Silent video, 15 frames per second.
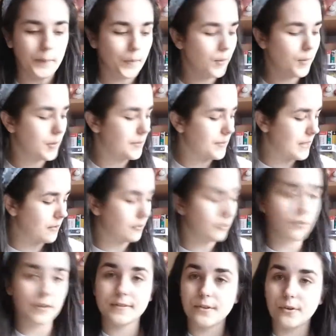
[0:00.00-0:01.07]
moment when I
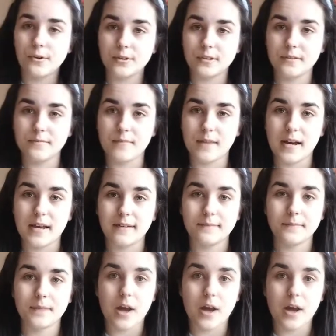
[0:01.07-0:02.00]
already ordered my